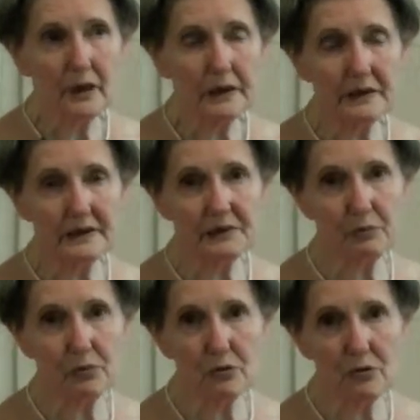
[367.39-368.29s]
a
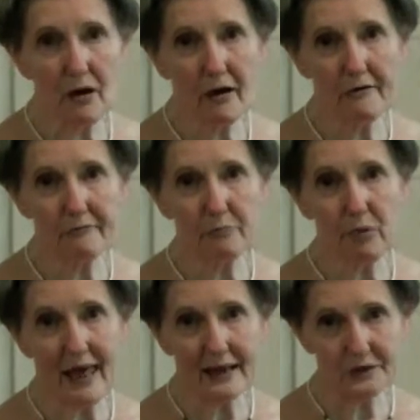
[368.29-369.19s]
teaspoon of
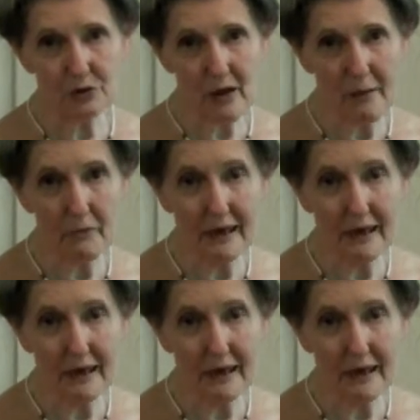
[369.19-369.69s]
blackstrap